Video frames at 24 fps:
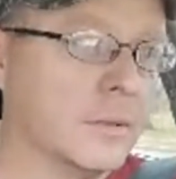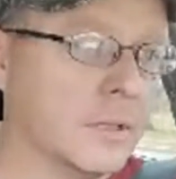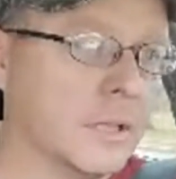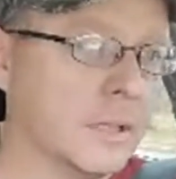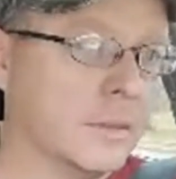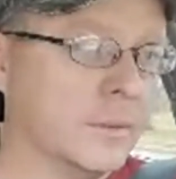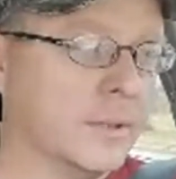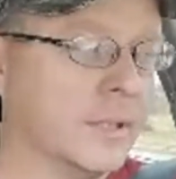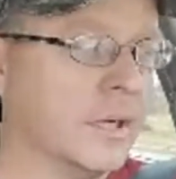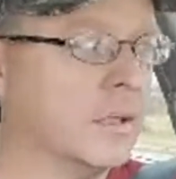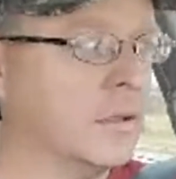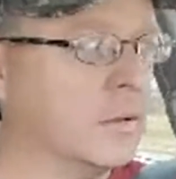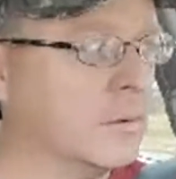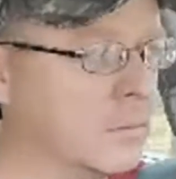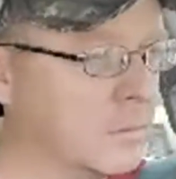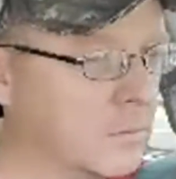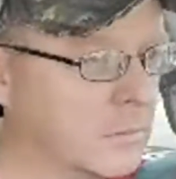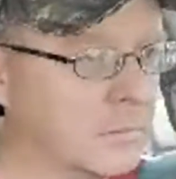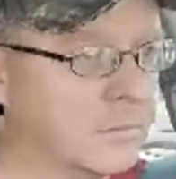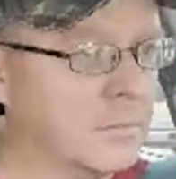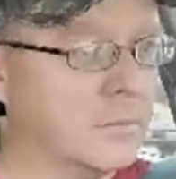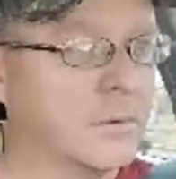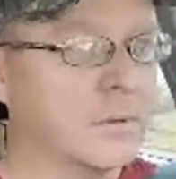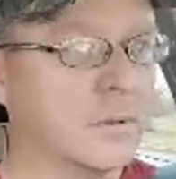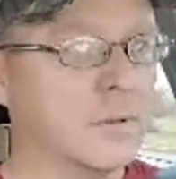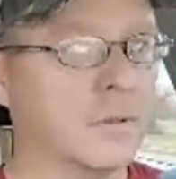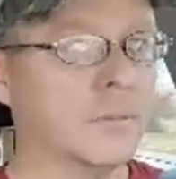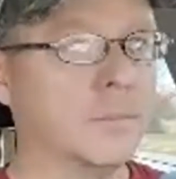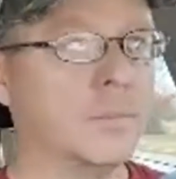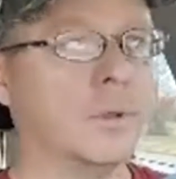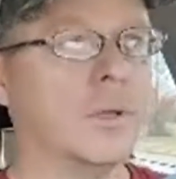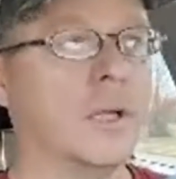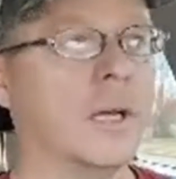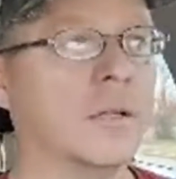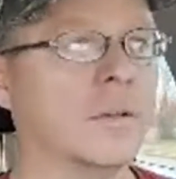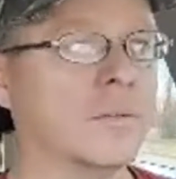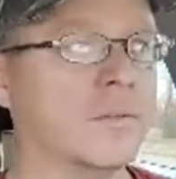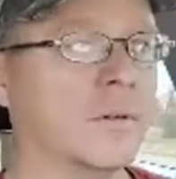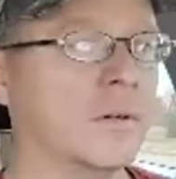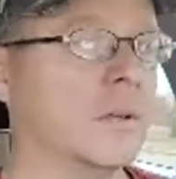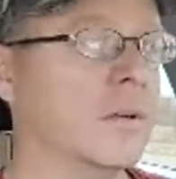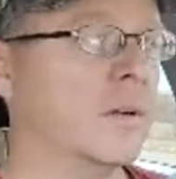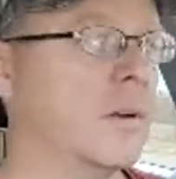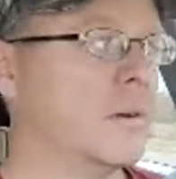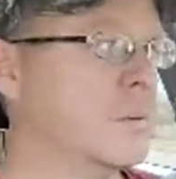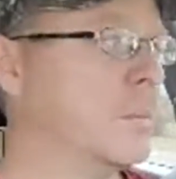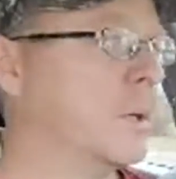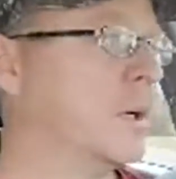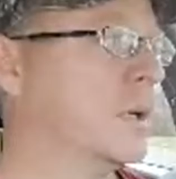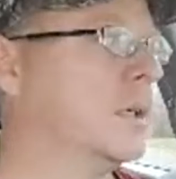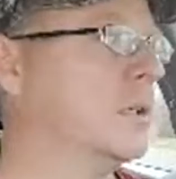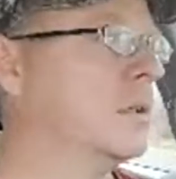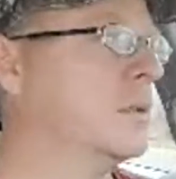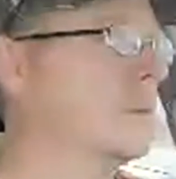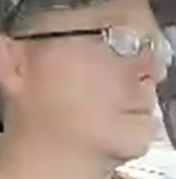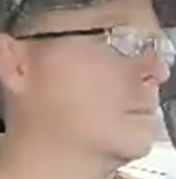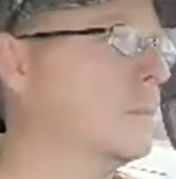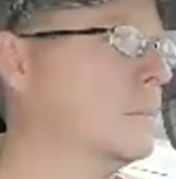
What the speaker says: Here we go. I'm gonna pull out in front of everybody.